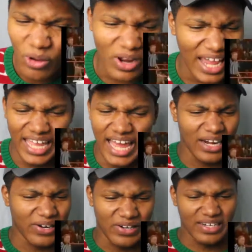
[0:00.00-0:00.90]
know that
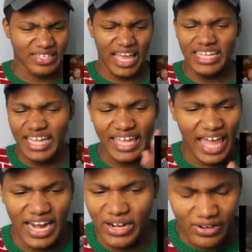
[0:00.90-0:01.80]
gotta hurt. That
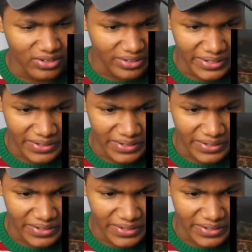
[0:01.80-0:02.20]
gotta hurt.